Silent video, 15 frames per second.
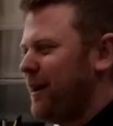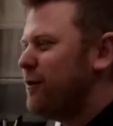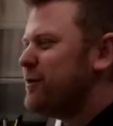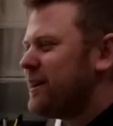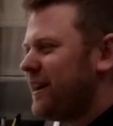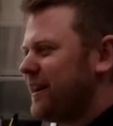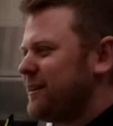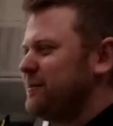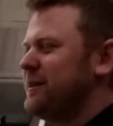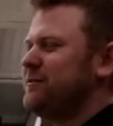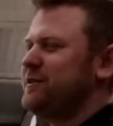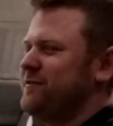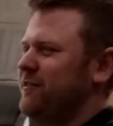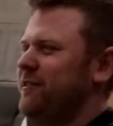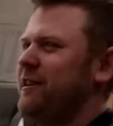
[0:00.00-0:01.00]
okay, but he
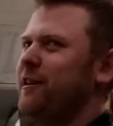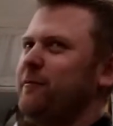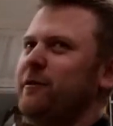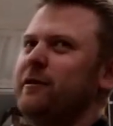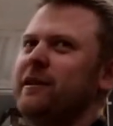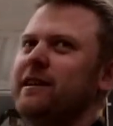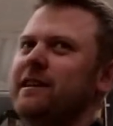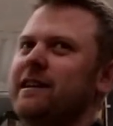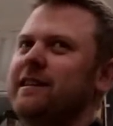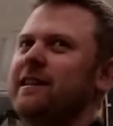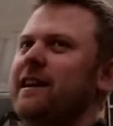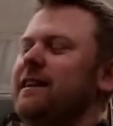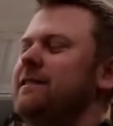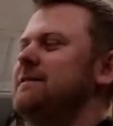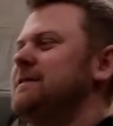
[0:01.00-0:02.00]
wasn't very happy with it. And
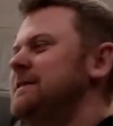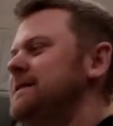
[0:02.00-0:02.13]
then